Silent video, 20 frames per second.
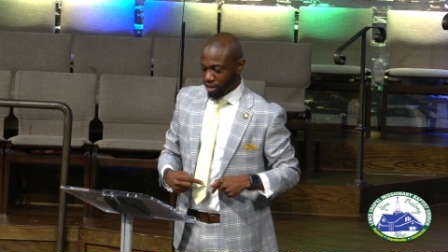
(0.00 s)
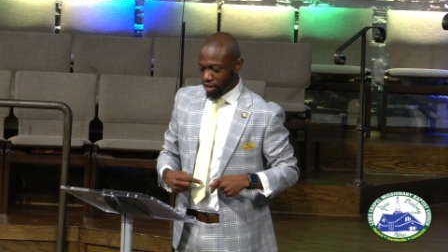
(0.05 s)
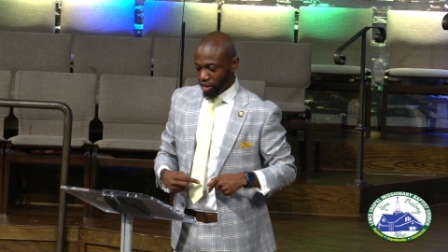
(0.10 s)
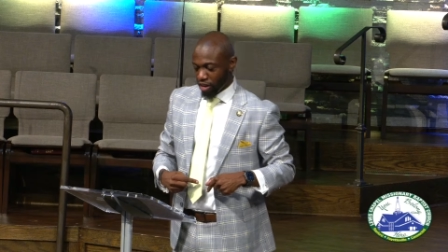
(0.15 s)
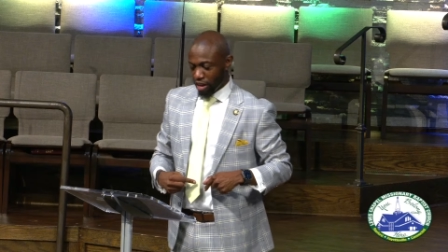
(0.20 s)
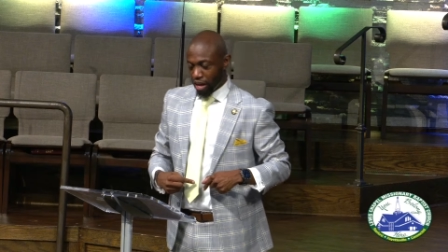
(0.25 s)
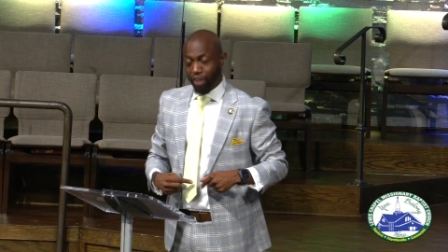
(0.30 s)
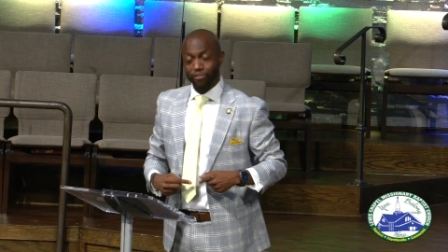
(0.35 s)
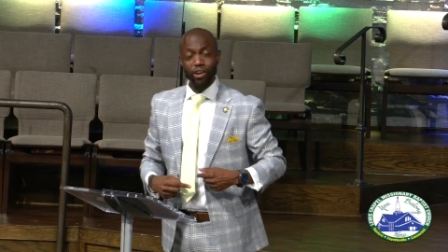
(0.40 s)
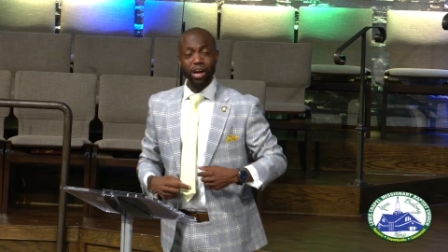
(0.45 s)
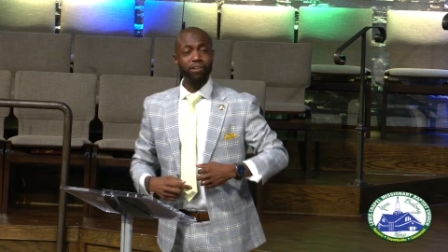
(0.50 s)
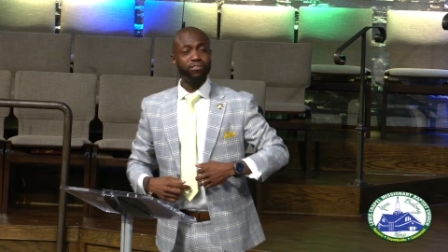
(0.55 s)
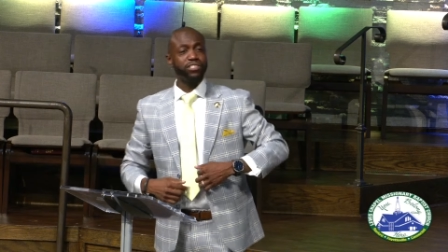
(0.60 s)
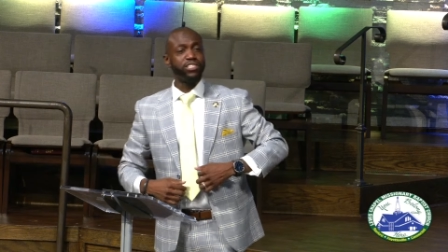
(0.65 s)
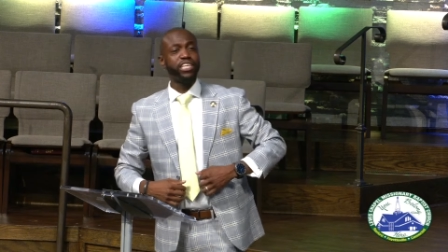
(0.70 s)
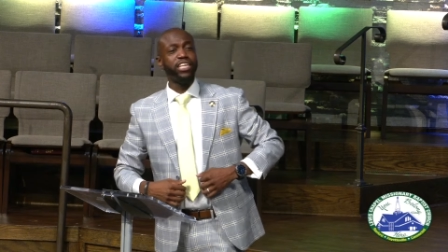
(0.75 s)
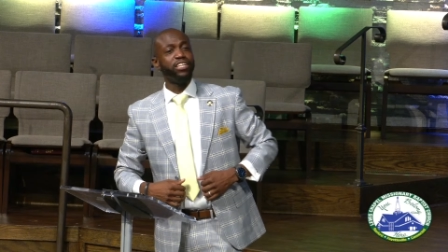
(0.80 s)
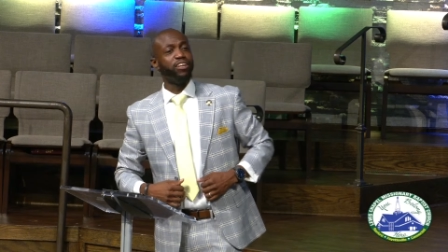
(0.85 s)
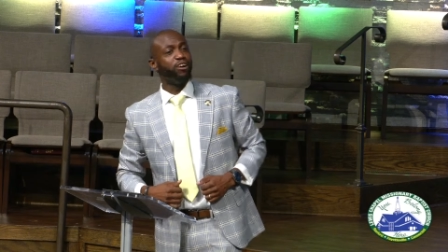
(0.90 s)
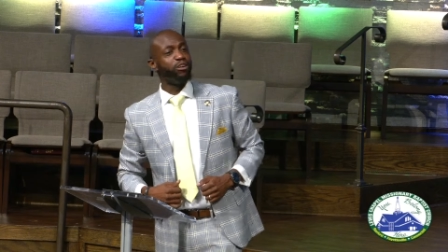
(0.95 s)
Have you ever
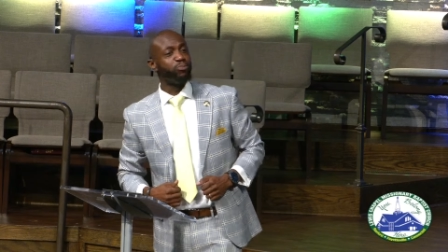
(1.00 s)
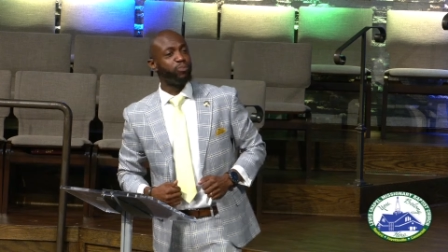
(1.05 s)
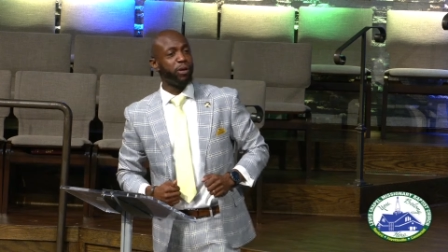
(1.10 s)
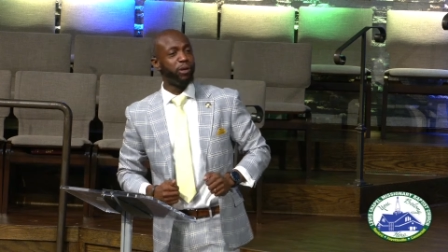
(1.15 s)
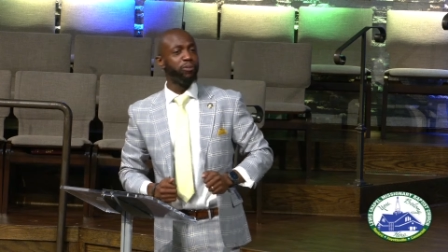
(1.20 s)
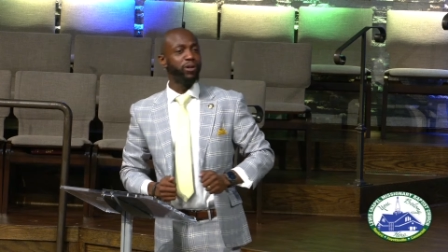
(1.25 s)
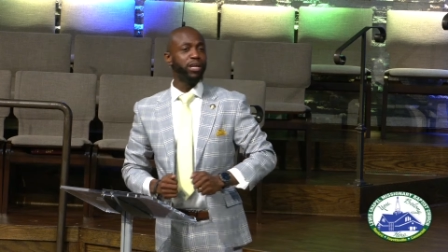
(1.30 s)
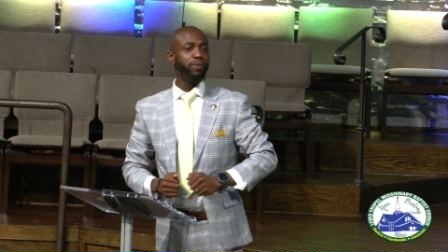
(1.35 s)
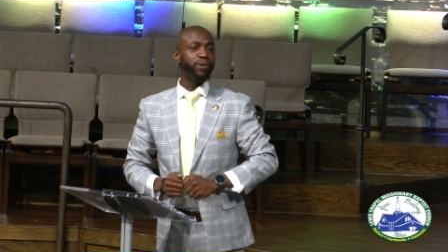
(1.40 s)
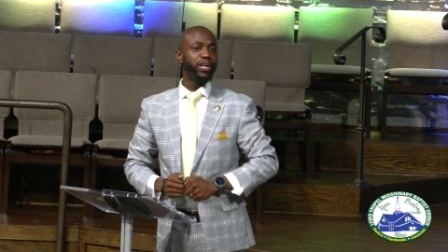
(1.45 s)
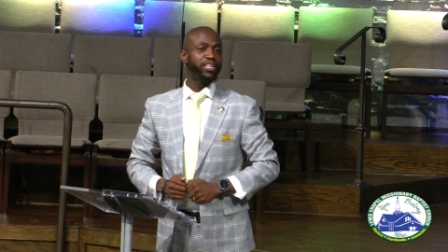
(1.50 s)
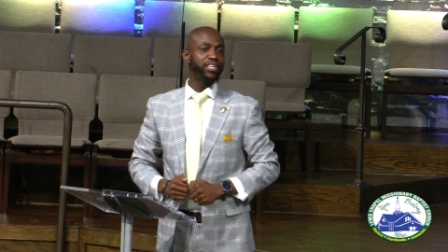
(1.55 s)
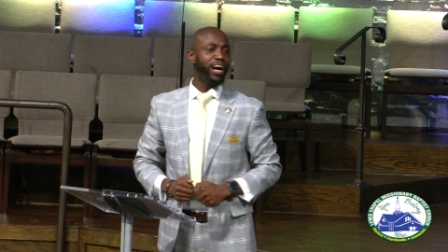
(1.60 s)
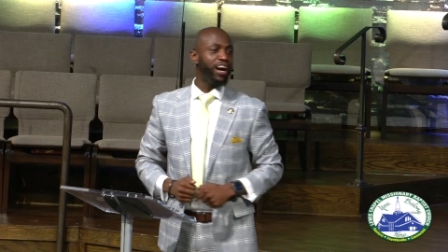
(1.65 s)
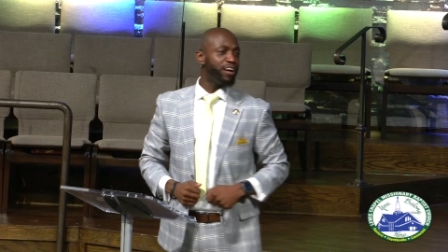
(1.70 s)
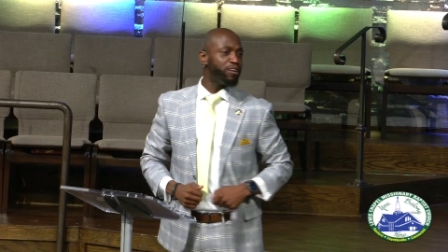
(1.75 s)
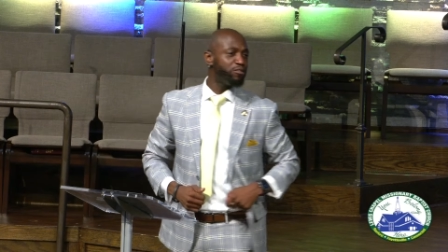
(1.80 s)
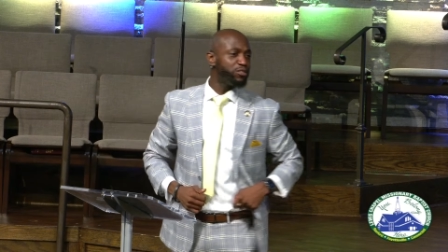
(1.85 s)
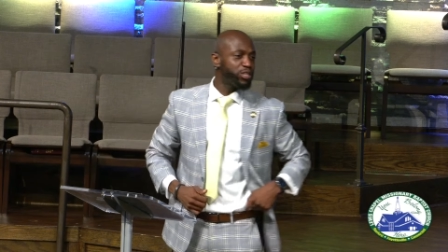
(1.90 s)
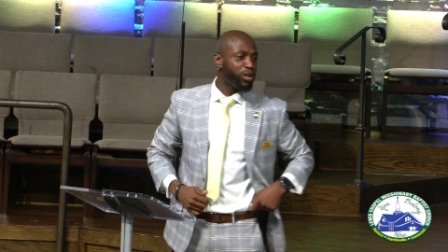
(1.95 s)
seen those people in
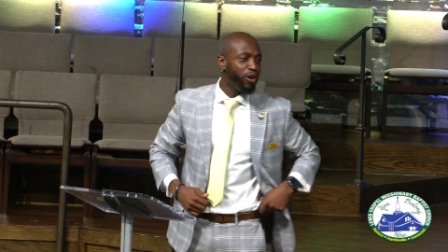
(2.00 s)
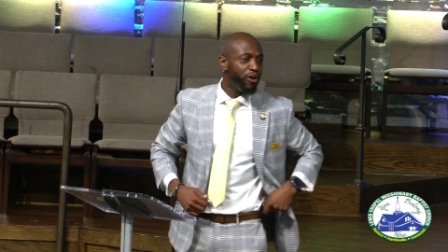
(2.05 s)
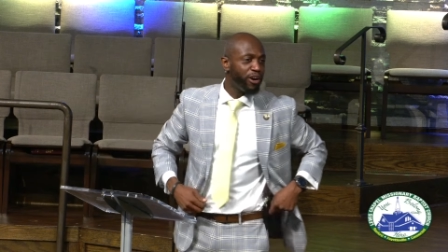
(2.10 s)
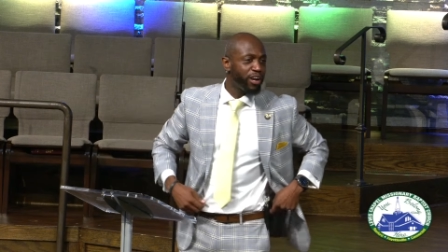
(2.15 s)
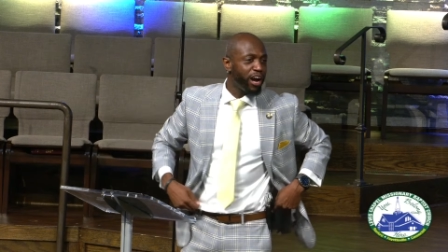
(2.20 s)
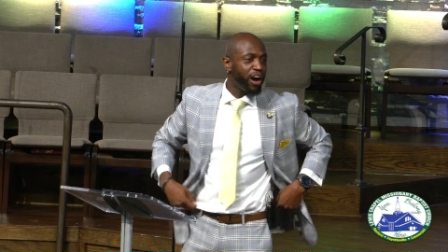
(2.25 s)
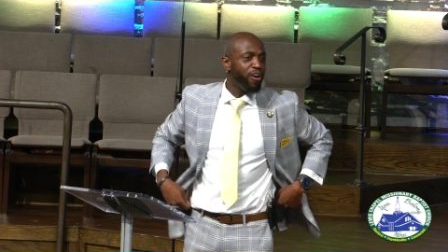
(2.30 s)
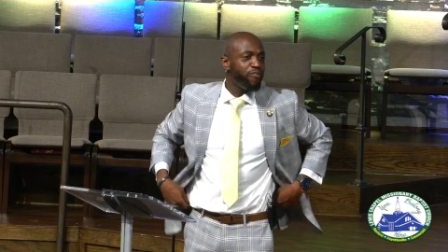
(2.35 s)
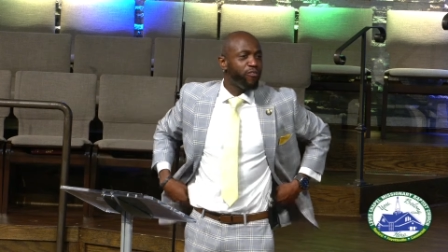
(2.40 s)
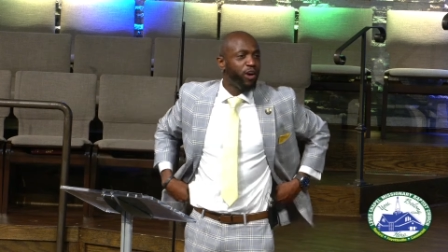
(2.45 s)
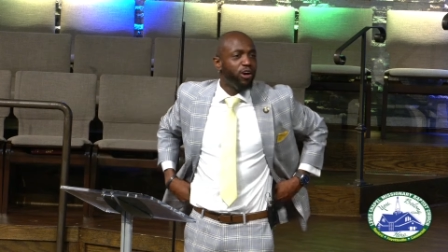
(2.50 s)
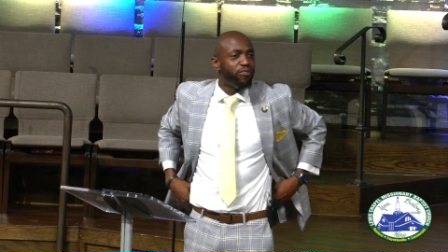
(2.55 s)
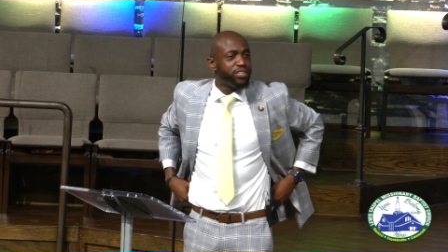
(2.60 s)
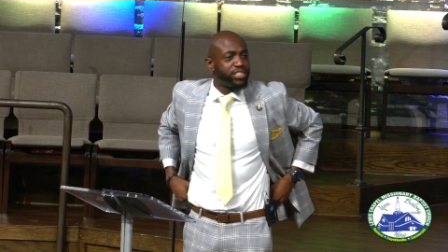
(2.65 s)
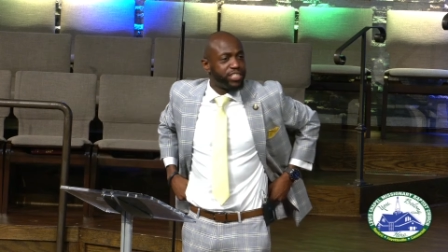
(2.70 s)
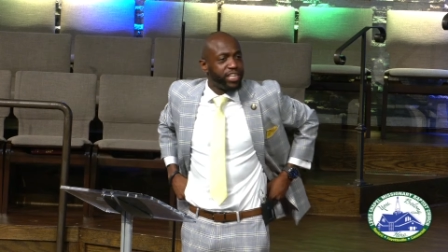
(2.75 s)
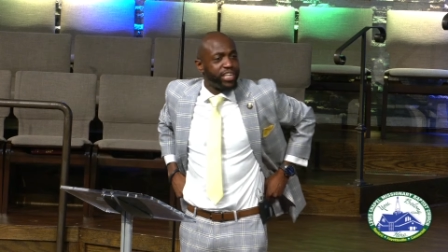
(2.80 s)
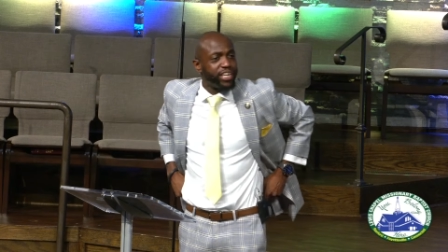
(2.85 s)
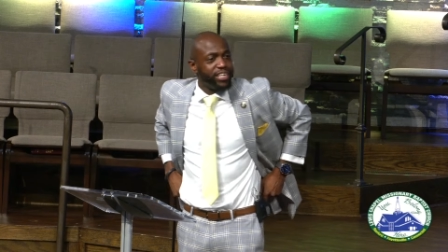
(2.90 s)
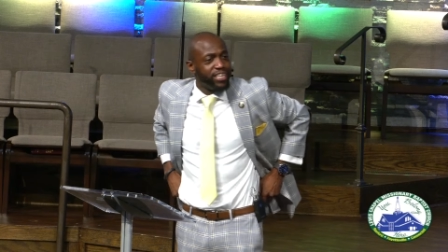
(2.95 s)
McDonald's going off over
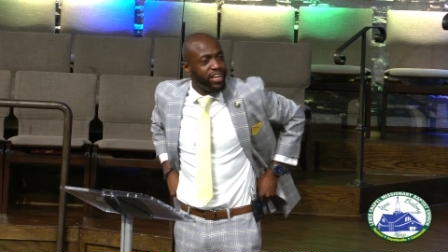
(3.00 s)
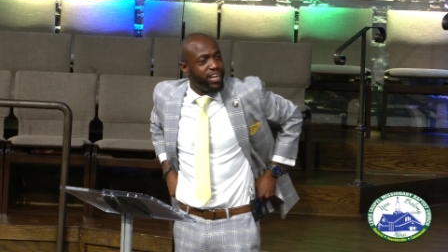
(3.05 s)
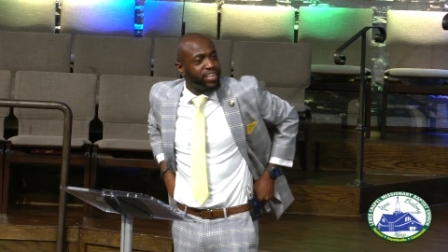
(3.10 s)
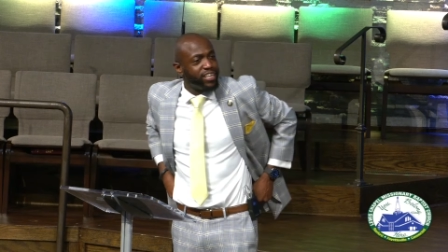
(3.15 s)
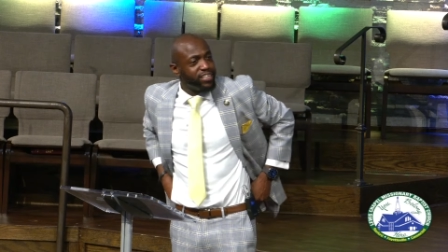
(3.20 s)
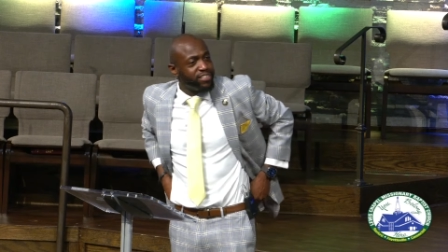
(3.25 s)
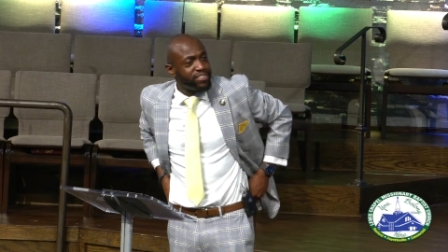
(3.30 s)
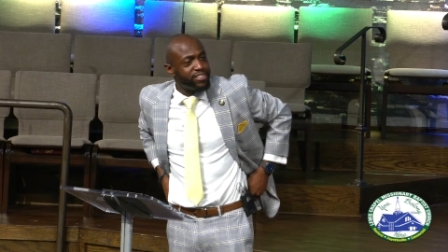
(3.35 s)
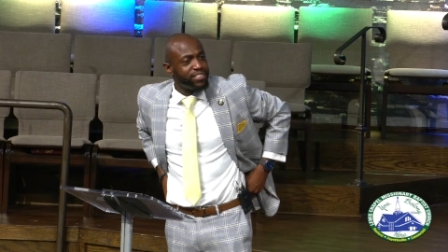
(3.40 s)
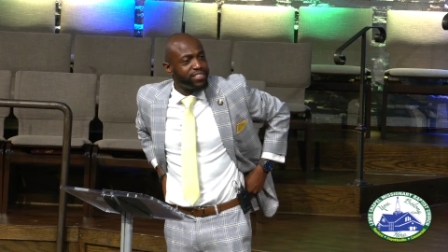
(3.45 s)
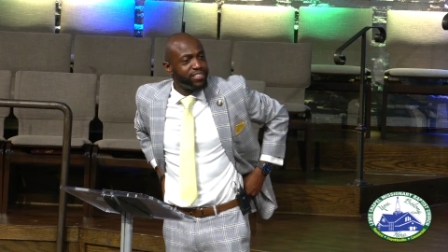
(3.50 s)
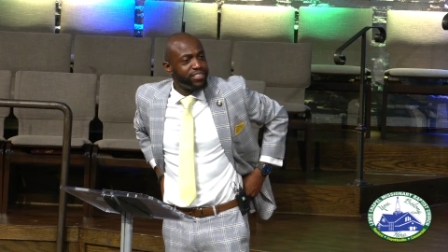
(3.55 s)
chicken nuggets?